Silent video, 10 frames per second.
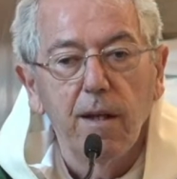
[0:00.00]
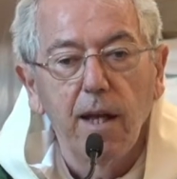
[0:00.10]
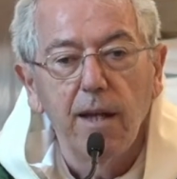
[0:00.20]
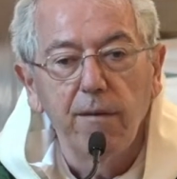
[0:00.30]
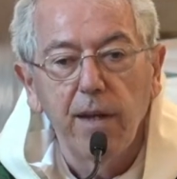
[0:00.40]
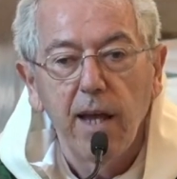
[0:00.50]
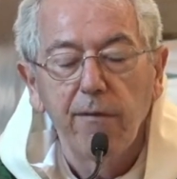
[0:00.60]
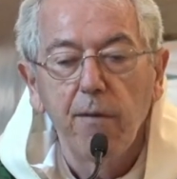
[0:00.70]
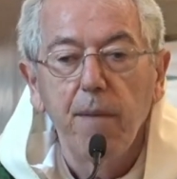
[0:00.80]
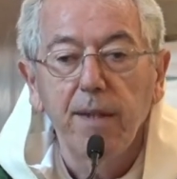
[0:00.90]
and they have
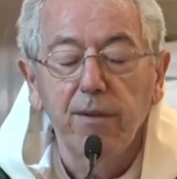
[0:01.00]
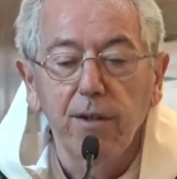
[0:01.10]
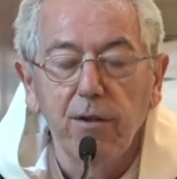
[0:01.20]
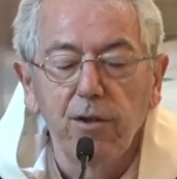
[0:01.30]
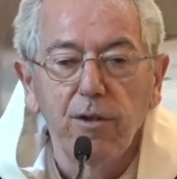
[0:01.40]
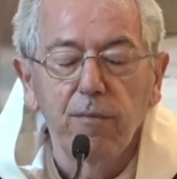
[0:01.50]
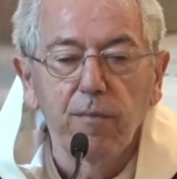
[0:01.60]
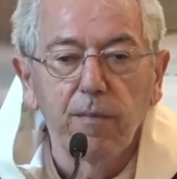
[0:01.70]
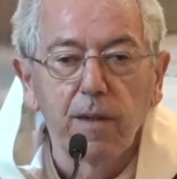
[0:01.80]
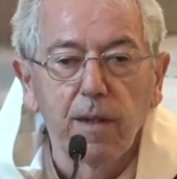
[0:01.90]
a message,
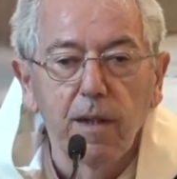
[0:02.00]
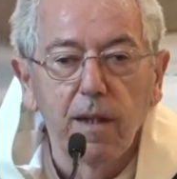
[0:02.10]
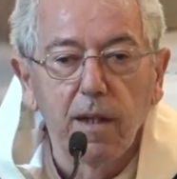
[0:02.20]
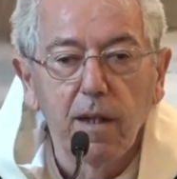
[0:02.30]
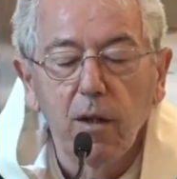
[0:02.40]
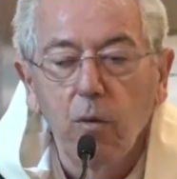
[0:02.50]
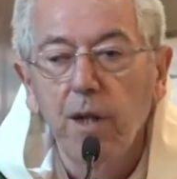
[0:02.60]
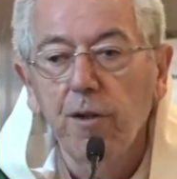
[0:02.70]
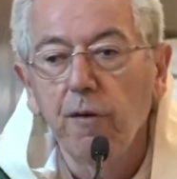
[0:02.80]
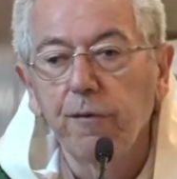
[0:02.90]
and
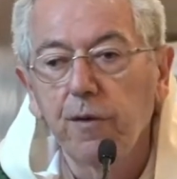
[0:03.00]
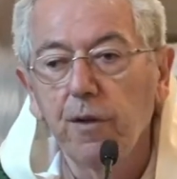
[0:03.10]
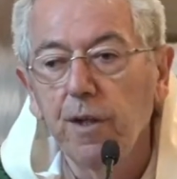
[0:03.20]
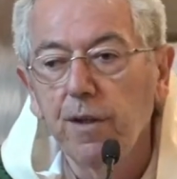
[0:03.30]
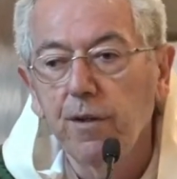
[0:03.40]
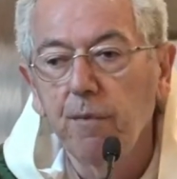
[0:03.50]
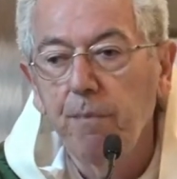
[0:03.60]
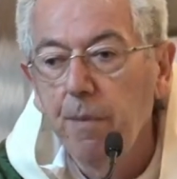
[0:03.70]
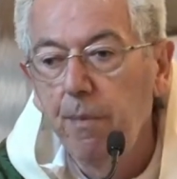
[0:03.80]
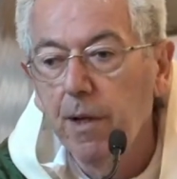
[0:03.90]
quite often it's a
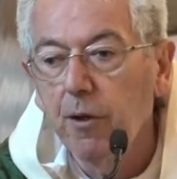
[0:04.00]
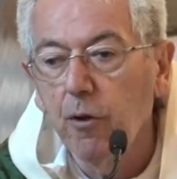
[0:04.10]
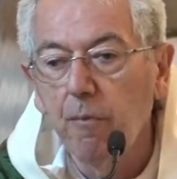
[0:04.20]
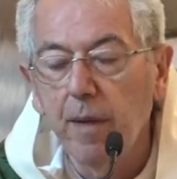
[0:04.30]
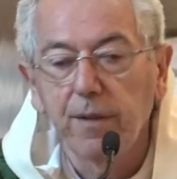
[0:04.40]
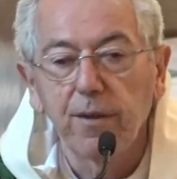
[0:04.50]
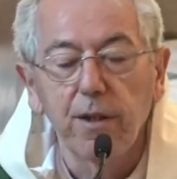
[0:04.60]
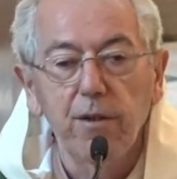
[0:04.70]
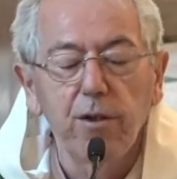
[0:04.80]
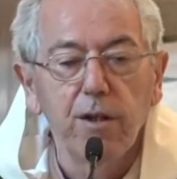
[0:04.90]
biblical message,